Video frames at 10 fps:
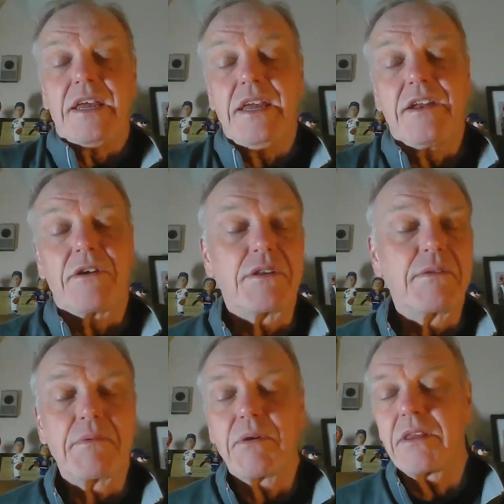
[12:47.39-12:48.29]
you know
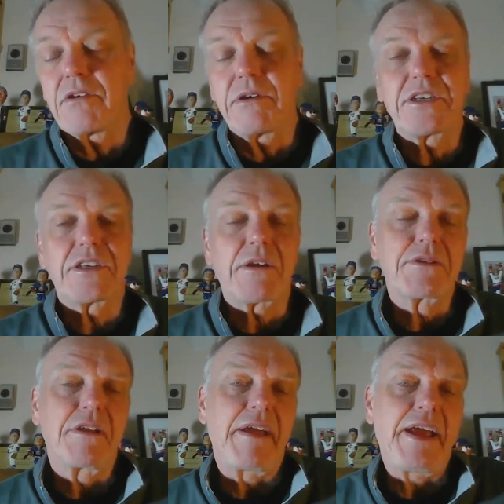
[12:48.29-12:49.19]
one of the questions i
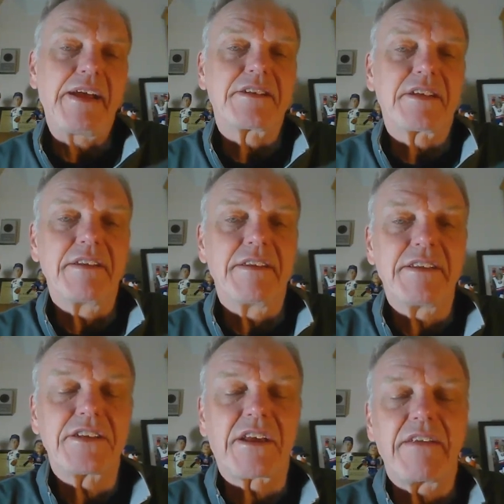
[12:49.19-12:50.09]
was going to ask and
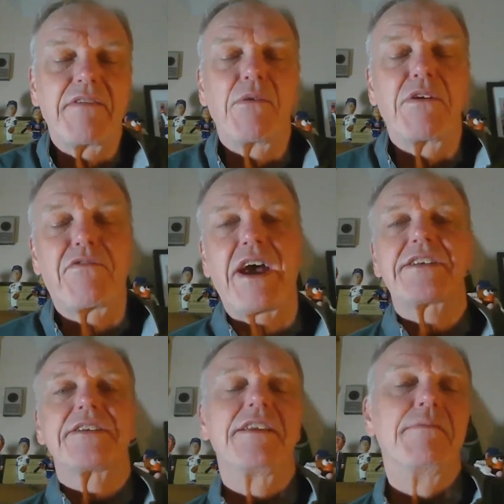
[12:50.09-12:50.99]
this has kind of always
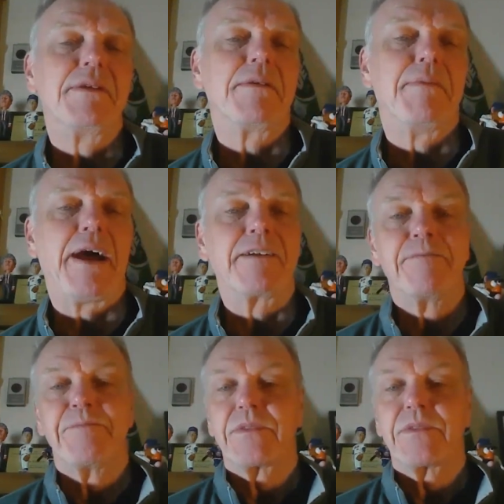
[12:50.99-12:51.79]
fascinated me about